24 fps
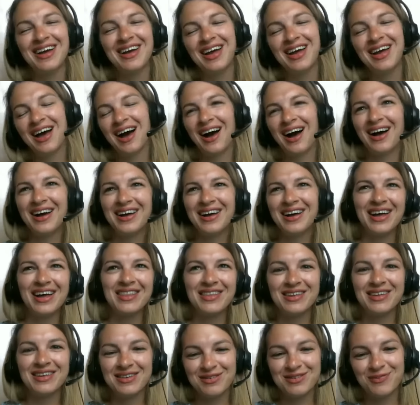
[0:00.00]
I'm getting
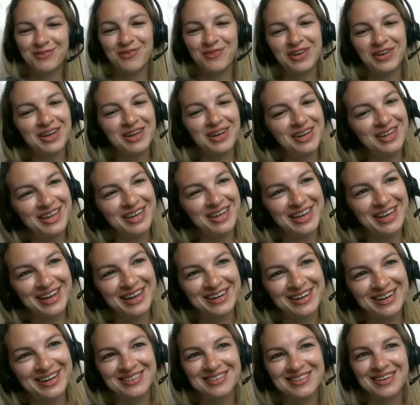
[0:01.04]
these
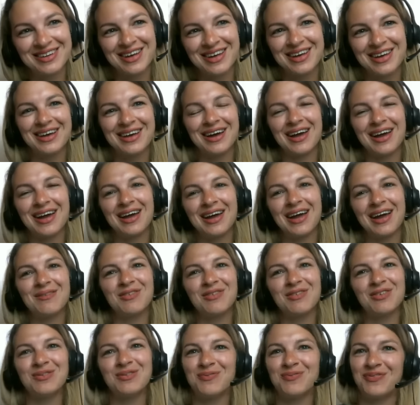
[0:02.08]
feelings. Like I have
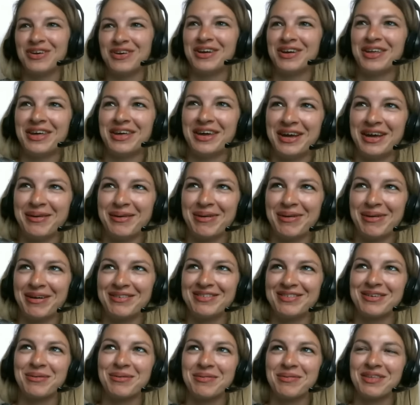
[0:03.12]
this feeling about
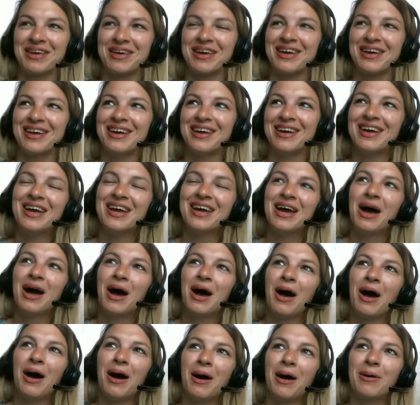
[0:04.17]
something,
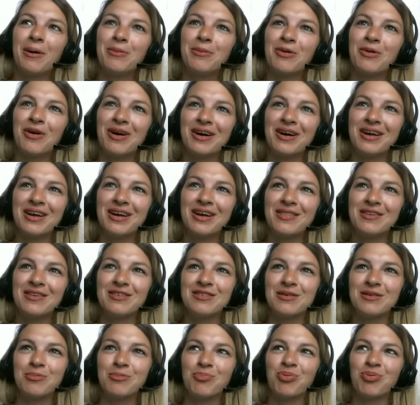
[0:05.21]
or I get this
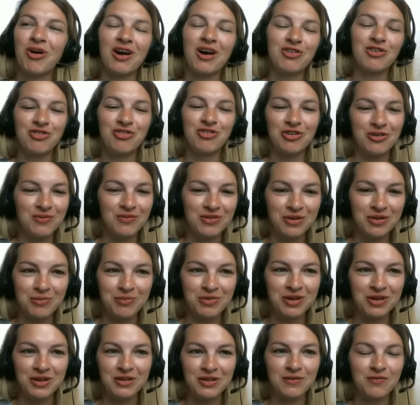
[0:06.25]
impression of something
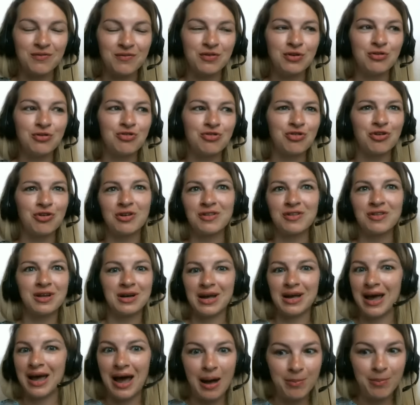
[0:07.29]
in the future, and then it
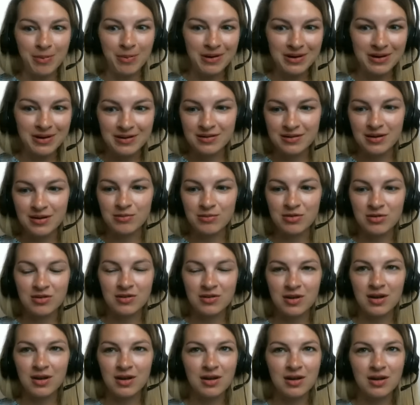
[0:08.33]
happens. And I'm just
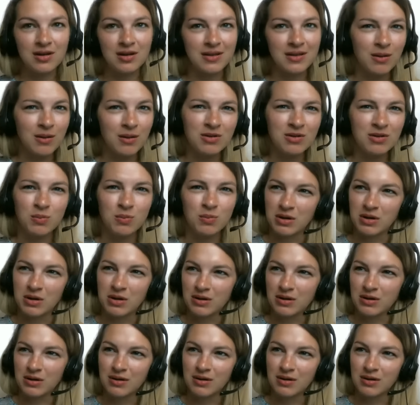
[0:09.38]
like, that was
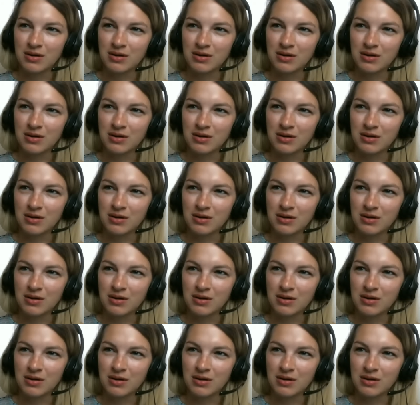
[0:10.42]
weird.